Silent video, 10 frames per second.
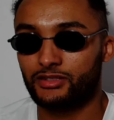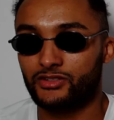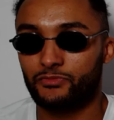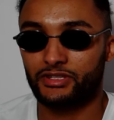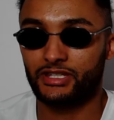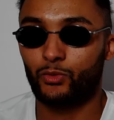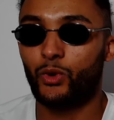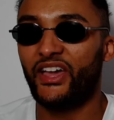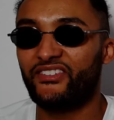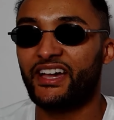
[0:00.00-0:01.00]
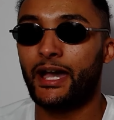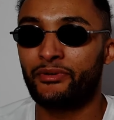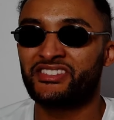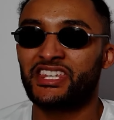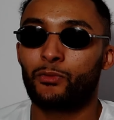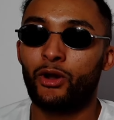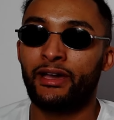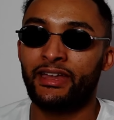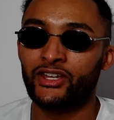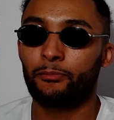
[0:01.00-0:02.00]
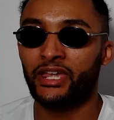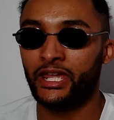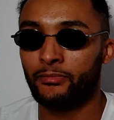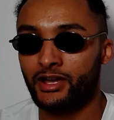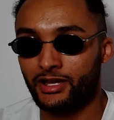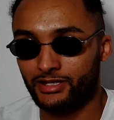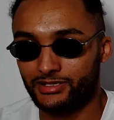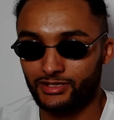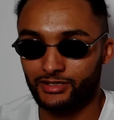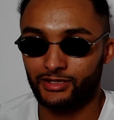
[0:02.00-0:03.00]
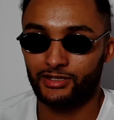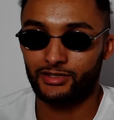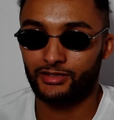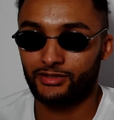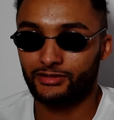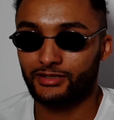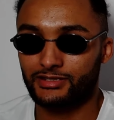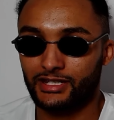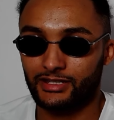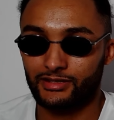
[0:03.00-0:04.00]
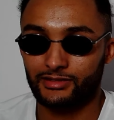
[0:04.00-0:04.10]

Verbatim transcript: 100%. Whatever happens, it won't end up being my ass. Do you understand?